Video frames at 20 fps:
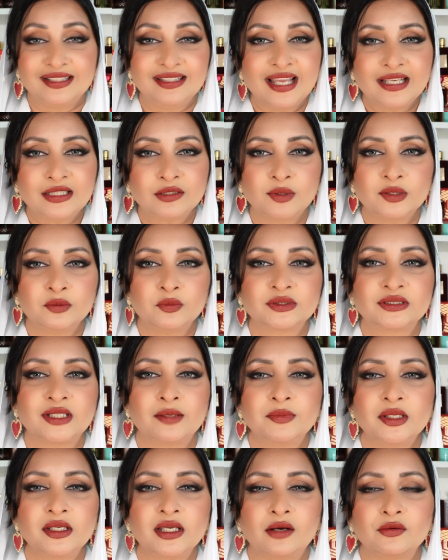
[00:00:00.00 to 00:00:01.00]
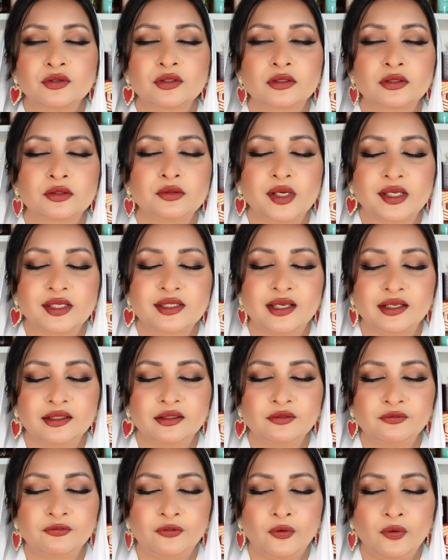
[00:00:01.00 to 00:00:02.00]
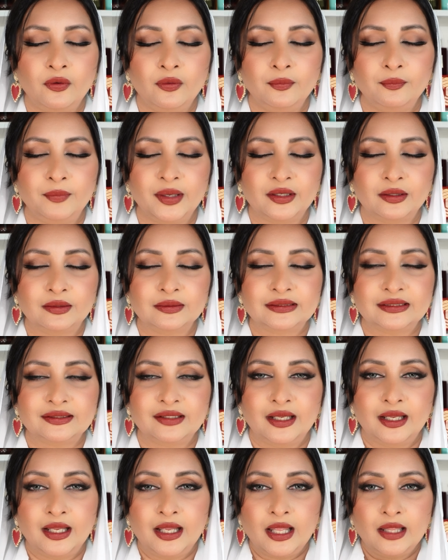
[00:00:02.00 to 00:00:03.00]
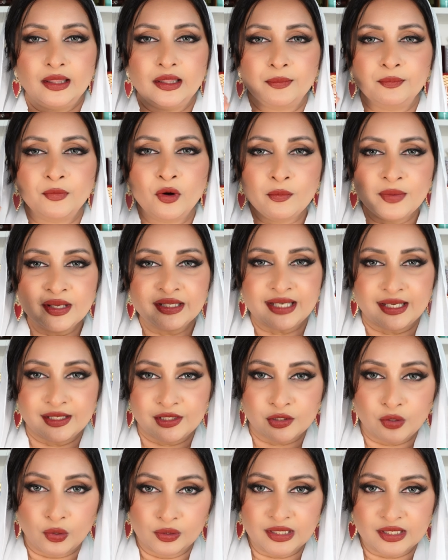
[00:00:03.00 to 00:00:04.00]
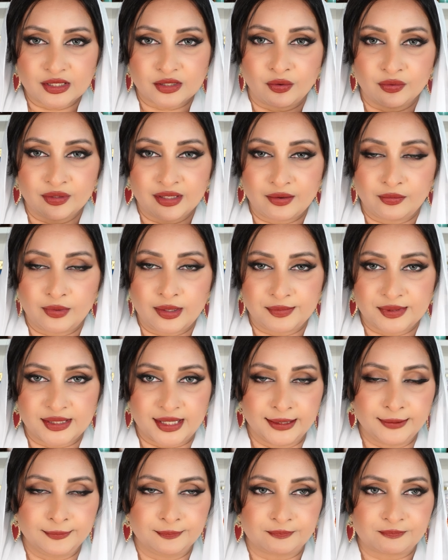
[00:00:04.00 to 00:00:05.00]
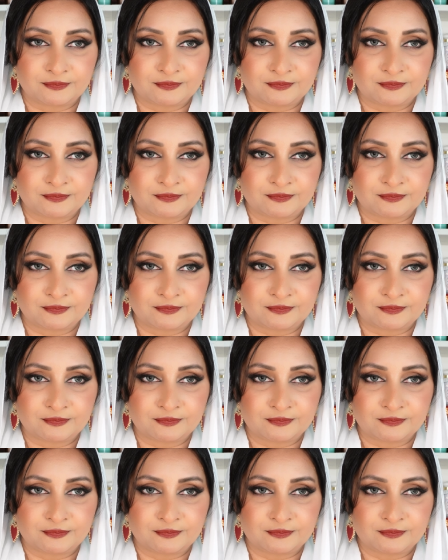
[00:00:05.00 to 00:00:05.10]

next one was something I was so excited for because the moment I saw this on their website,